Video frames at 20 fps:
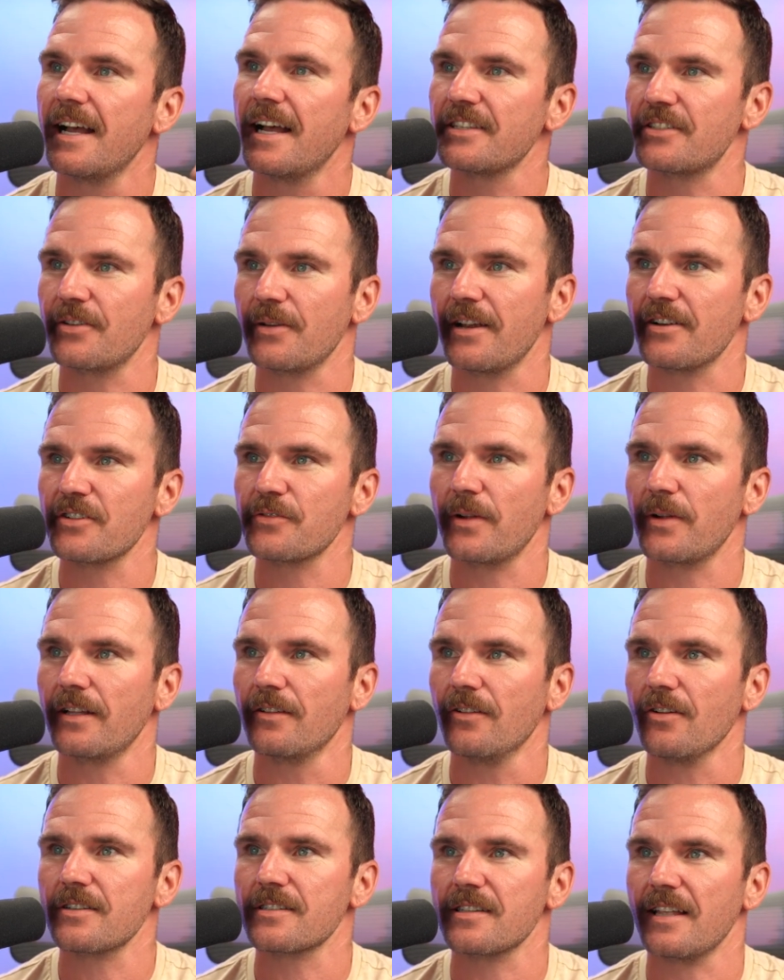And so here's what
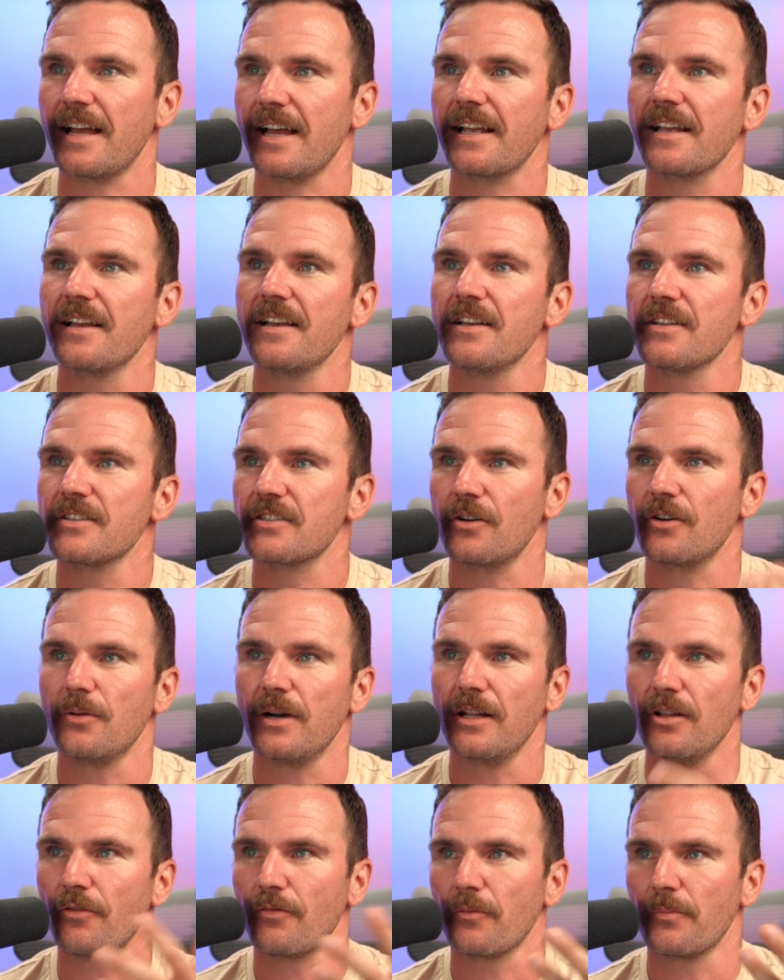it looks like.
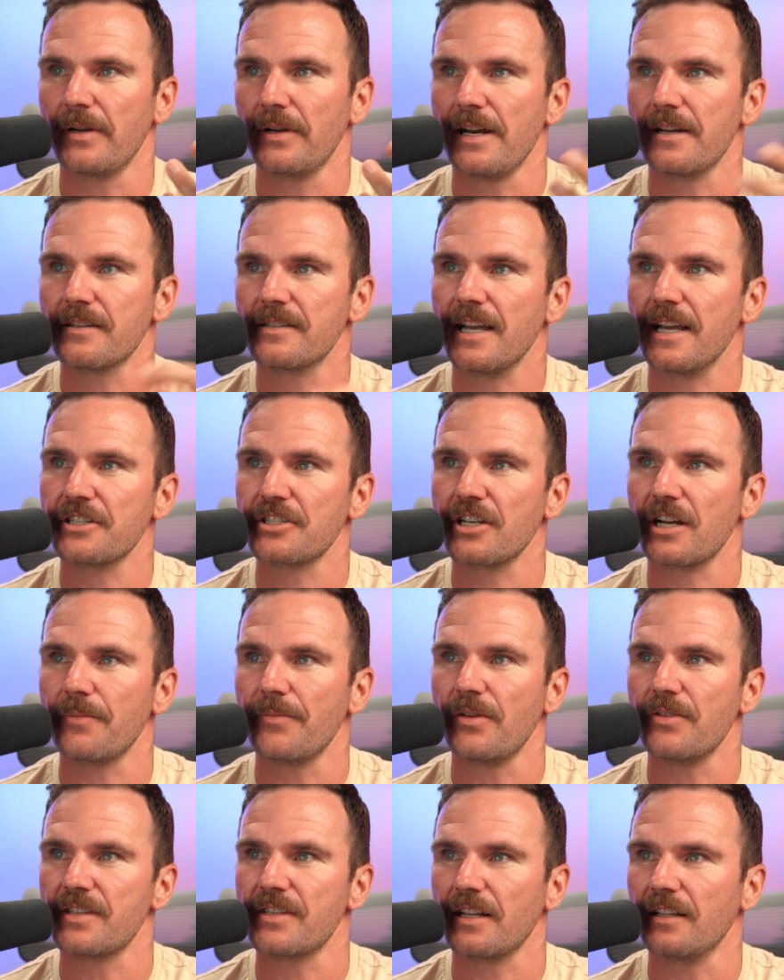So hello from Bonita's Kitchen.
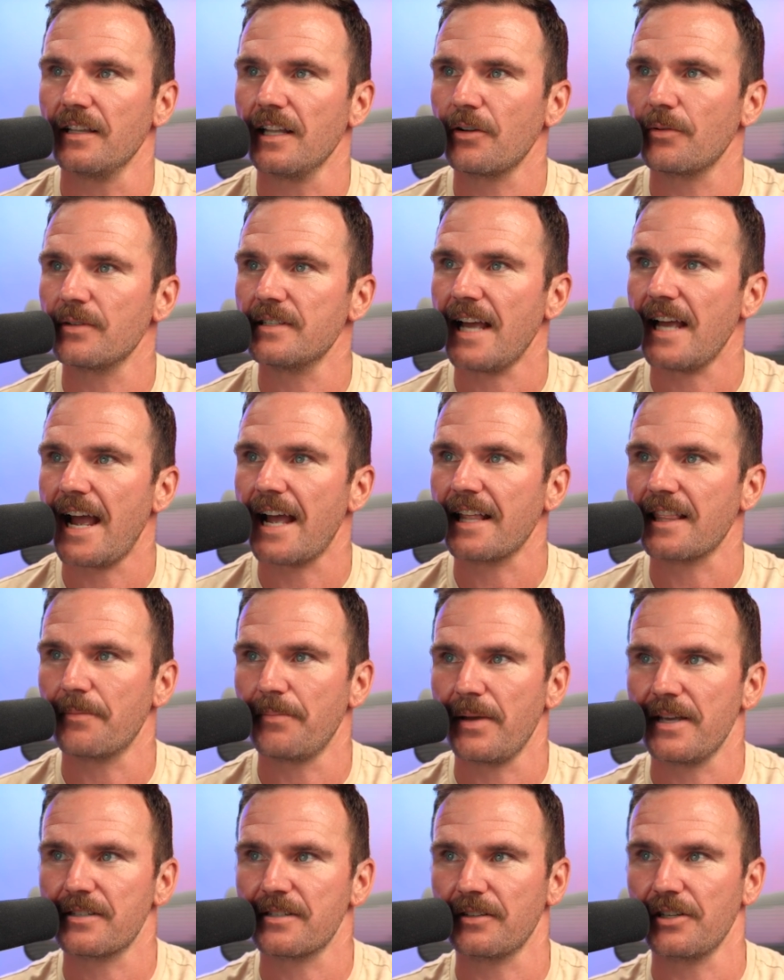I'm using a liquid tag
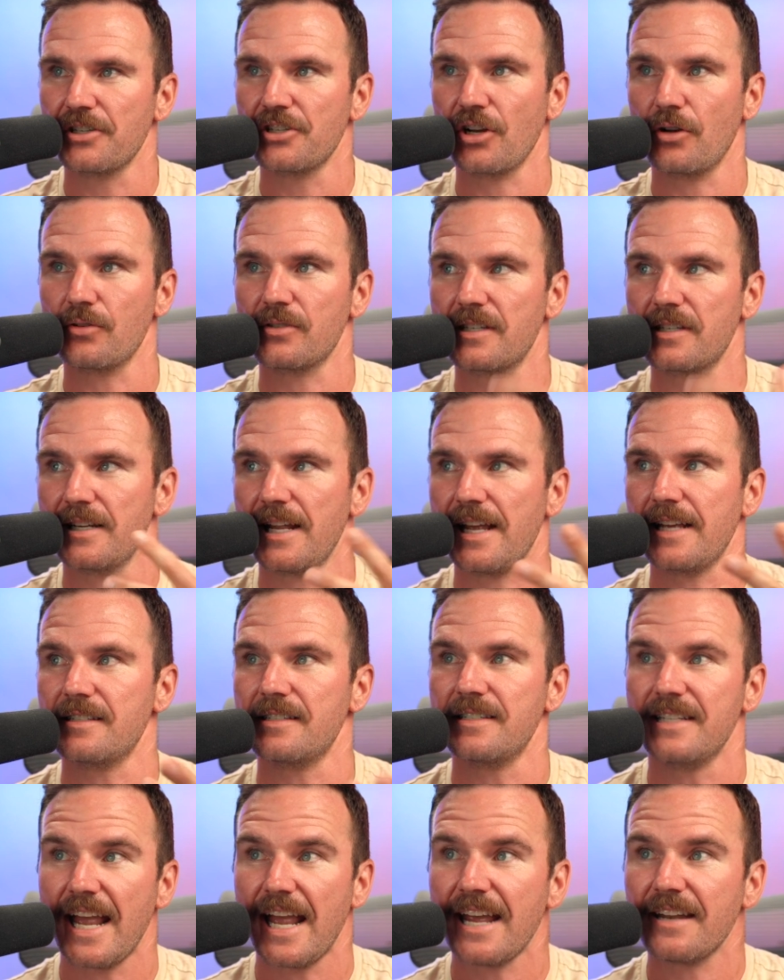that basically shows
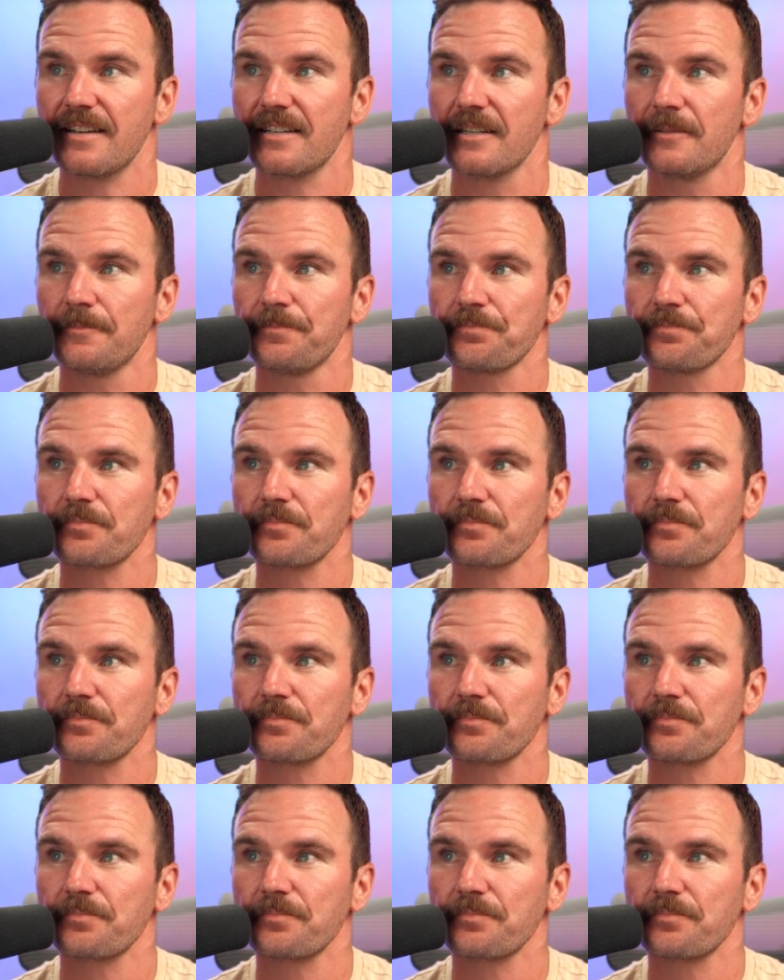today's date.